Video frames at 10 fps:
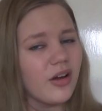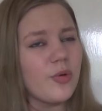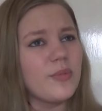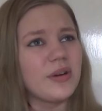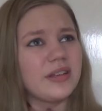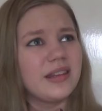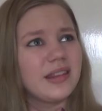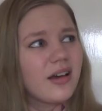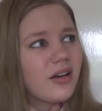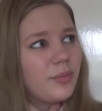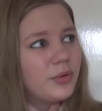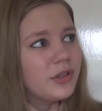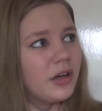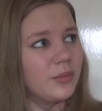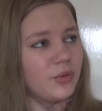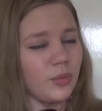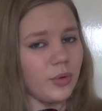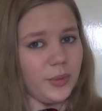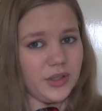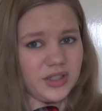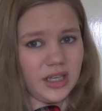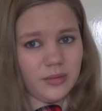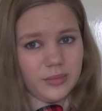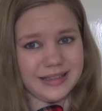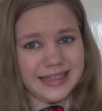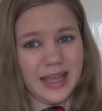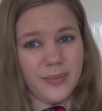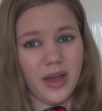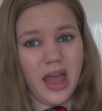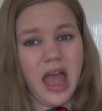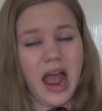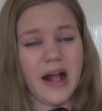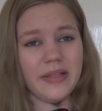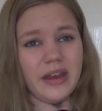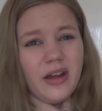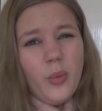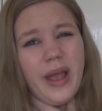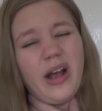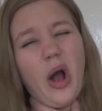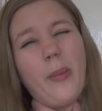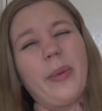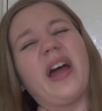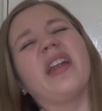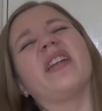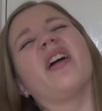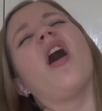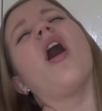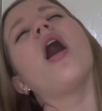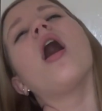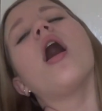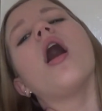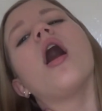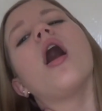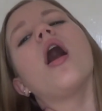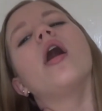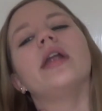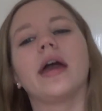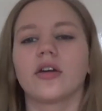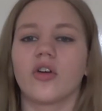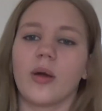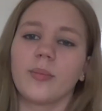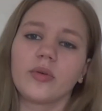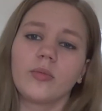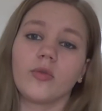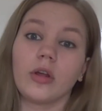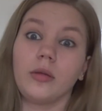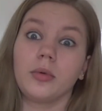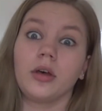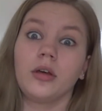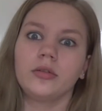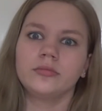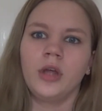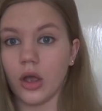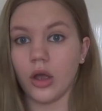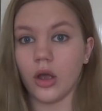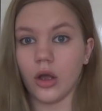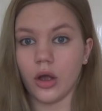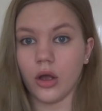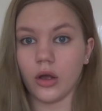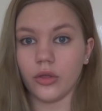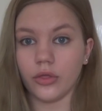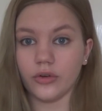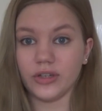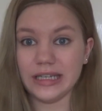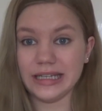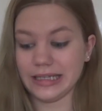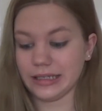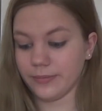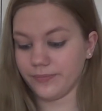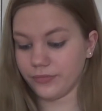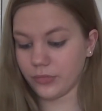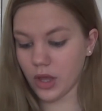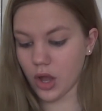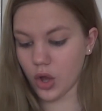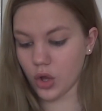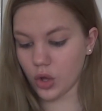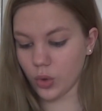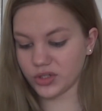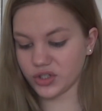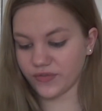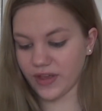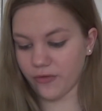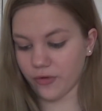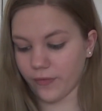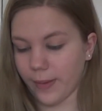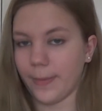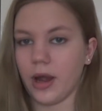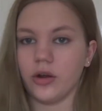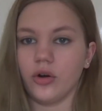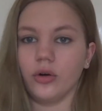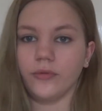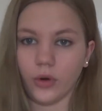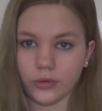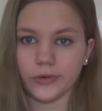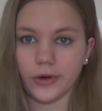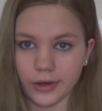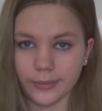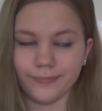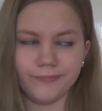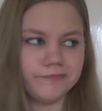I remember I did that a couple of times where I probably just did it in my sleep. And then I wake up and, oh, neck cramp, really bad. 13. Who is your favourite vampire of all time?